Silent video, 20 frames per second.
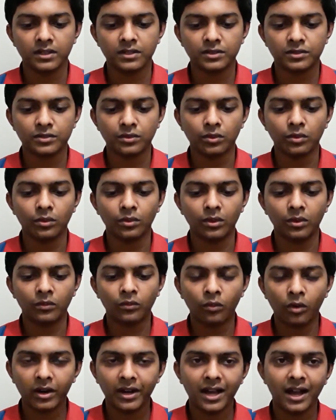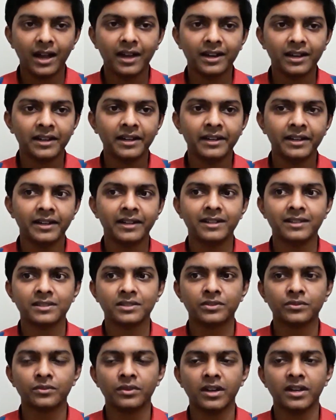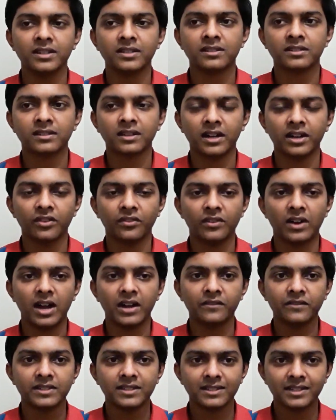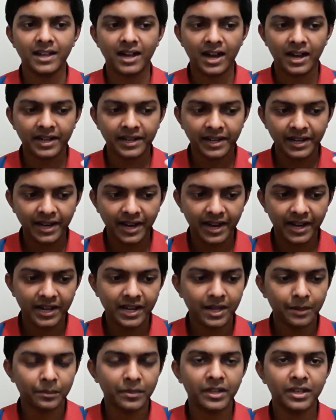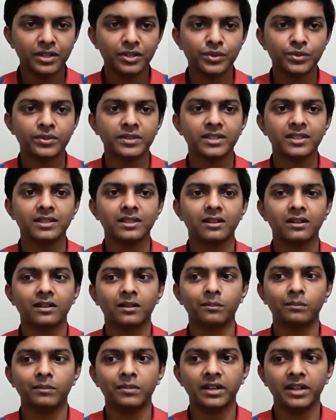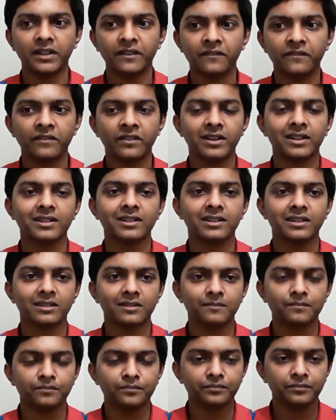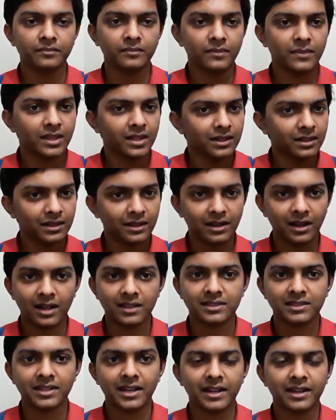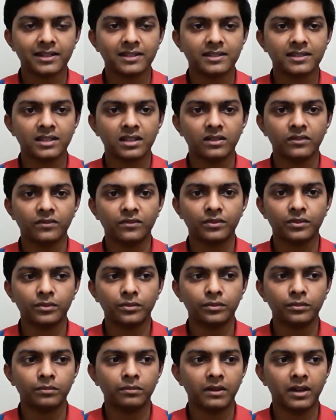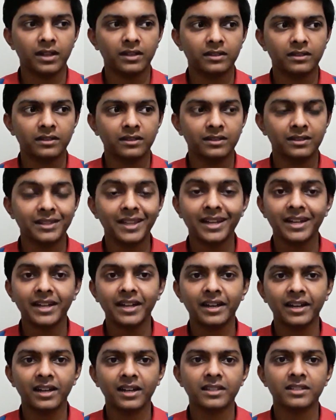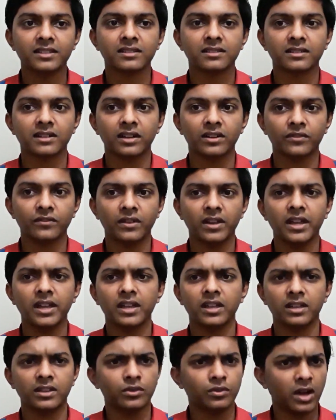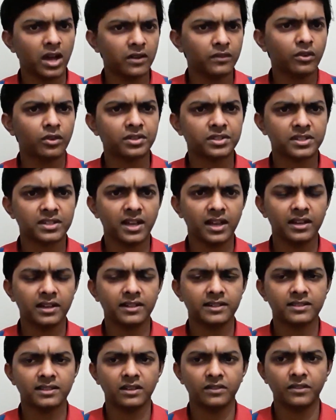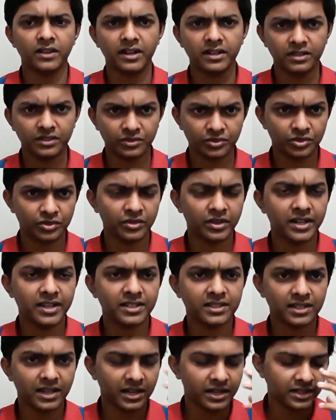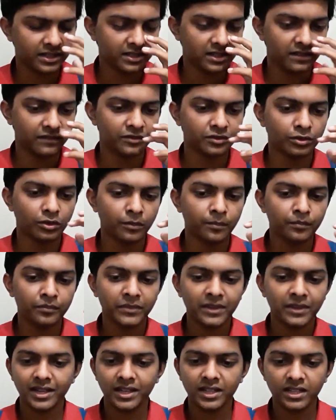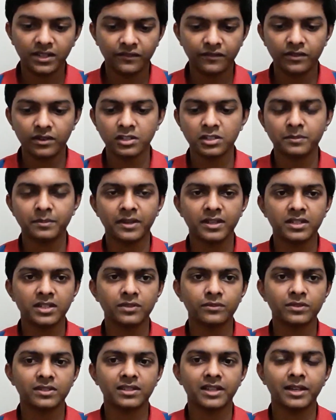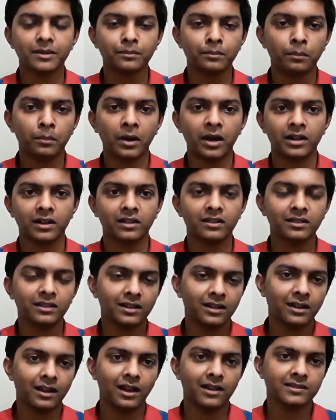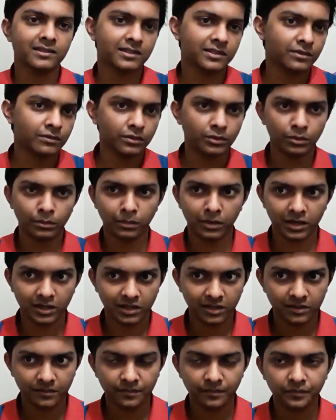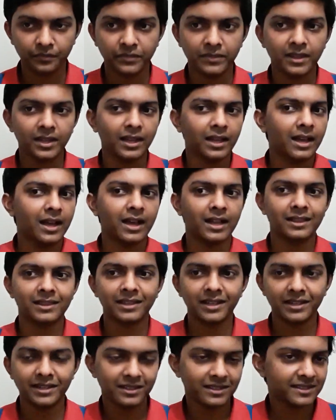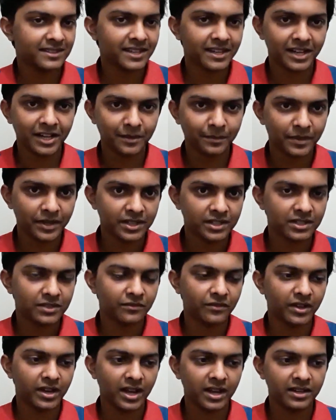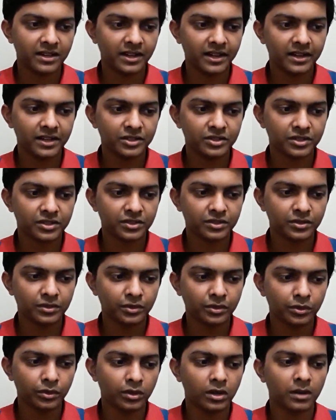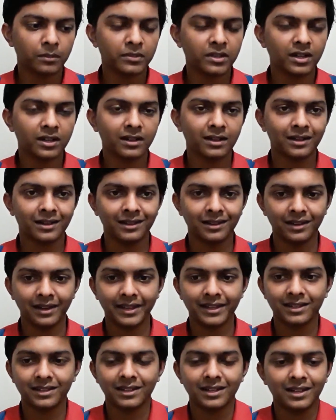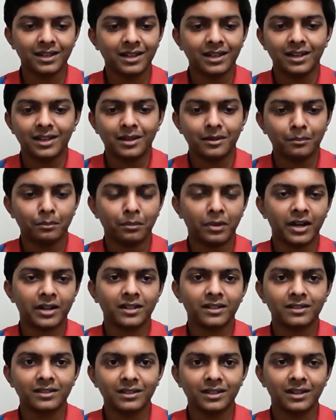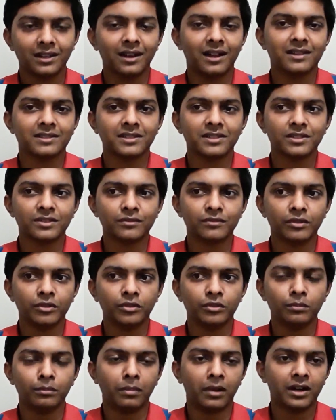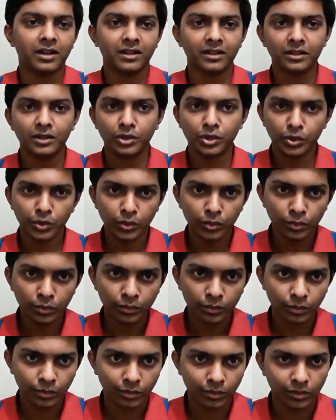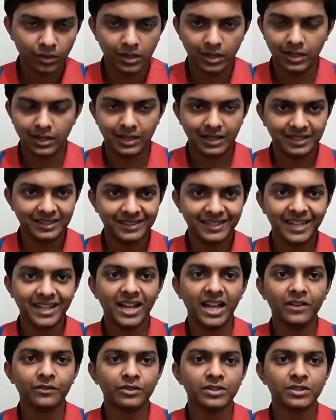so what i really did is to really just kind of i was i did end up in using a different class tag itself to and then it really just kind of hey you have not styled it then you should really style itself so the first page it was like button class is equal to button and then the second page when i really just took up the like button class is equal to button 2 then i